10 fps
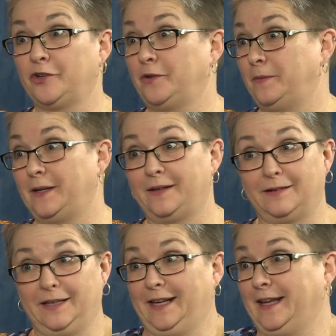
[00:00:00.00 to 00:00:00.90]
it could be
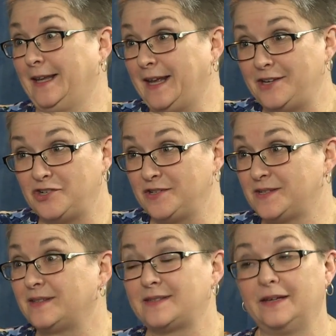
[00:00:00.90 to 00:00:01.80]
cleaning right.
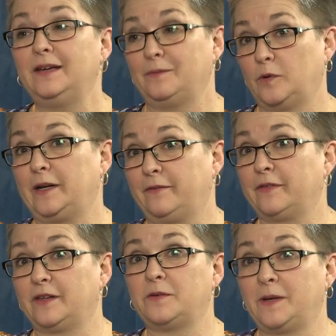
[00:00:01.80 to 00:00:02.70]
cages, right. it's
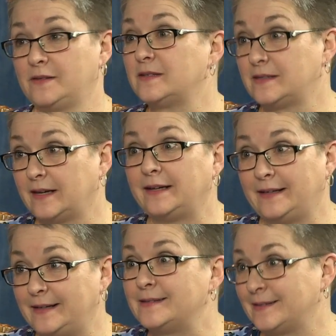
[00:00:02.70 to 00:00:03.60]
whatever the Humane
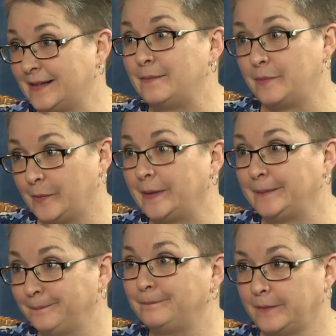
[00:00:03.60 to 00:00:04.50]
Society needs at that exactly.
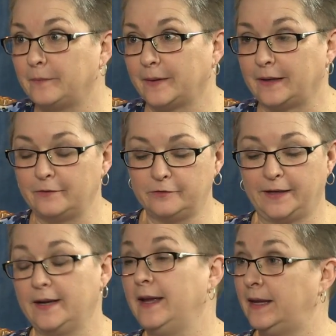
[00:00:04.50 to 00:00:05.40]
point. Exactly. Okay,
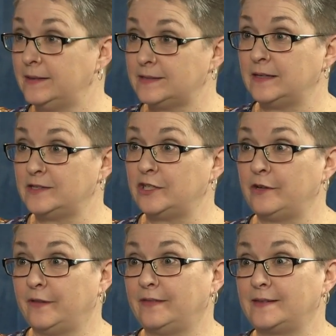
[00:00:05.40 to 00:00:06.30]
great. And it's nice to
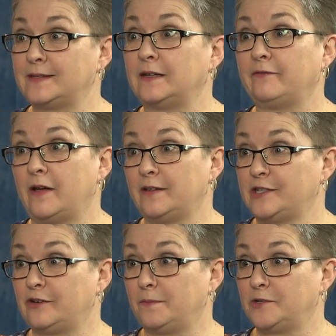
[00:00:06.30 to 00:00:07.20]
know that that's a
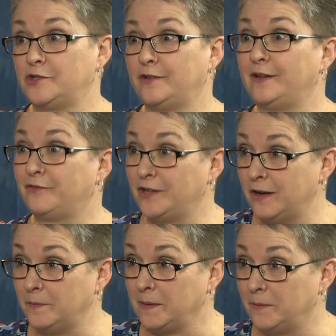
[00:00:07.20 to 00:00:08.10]
volunteer opportunity for
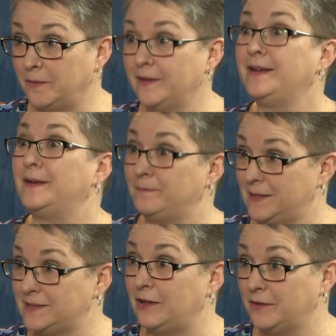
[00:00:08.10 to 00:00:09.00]
young people.
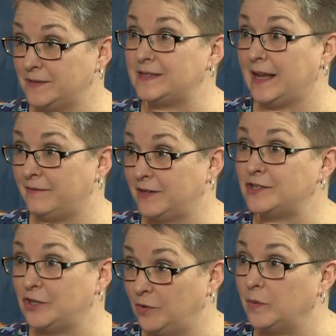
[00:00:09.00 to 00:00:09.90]
Absolutely. As long yep. as they have an
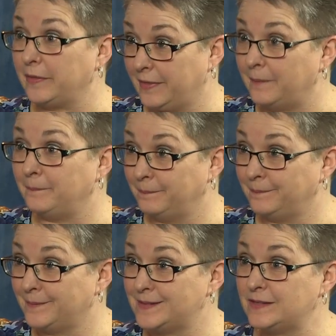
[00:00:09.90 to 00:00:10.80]
adult with them.
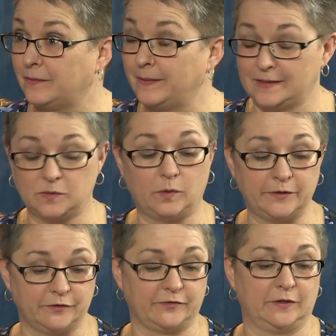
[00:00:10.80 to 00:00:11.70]
Yes. So yes. That's
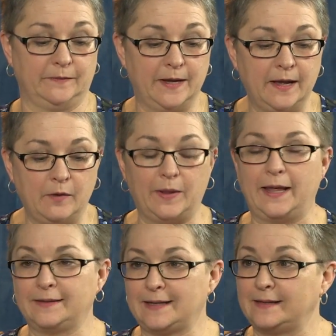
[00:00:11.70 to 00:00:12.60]
wonderful. Yes.
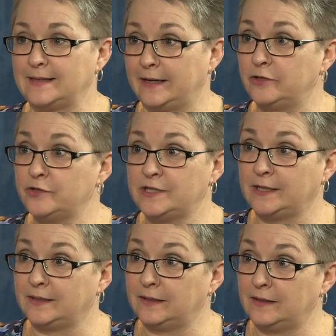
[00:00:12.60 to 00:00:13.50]
Well, as, as I
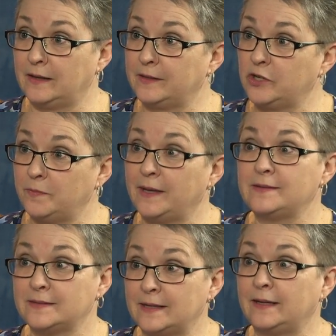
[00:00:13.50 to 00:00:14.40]
understand it, uh, the
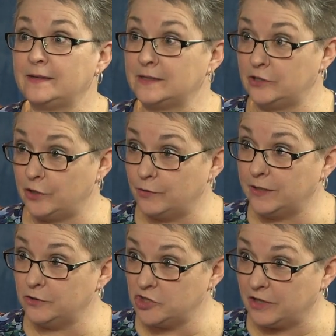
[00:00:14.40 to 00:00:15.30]
Humane Society is a no
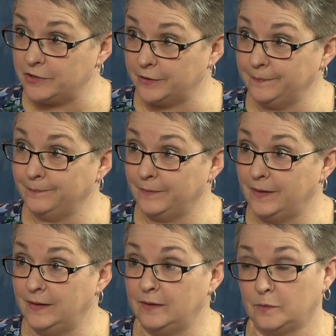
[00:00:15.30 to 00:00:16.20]
kill shelter
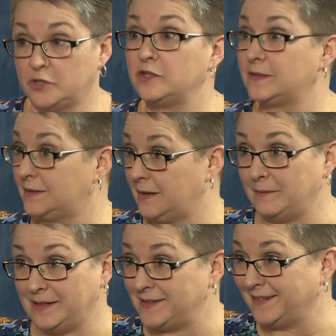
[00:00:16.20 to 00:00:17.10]
which is
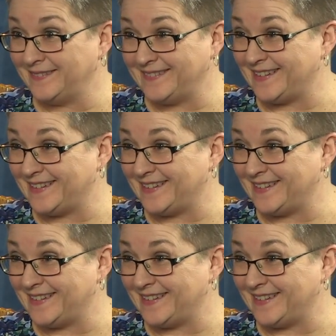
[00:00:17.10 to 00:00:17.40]
amazing.